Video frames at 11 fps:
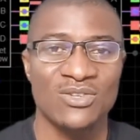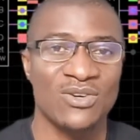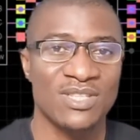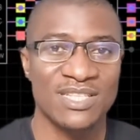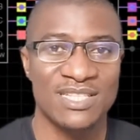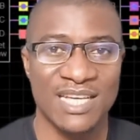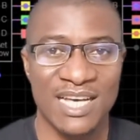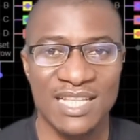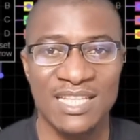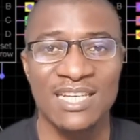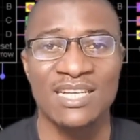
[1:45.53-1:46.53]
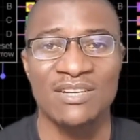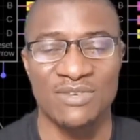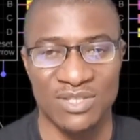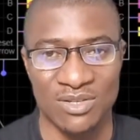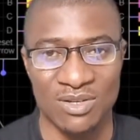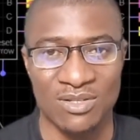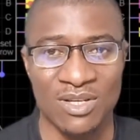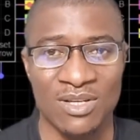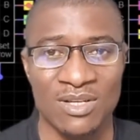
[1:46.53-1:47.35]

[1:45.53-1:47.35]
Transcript: your desired result.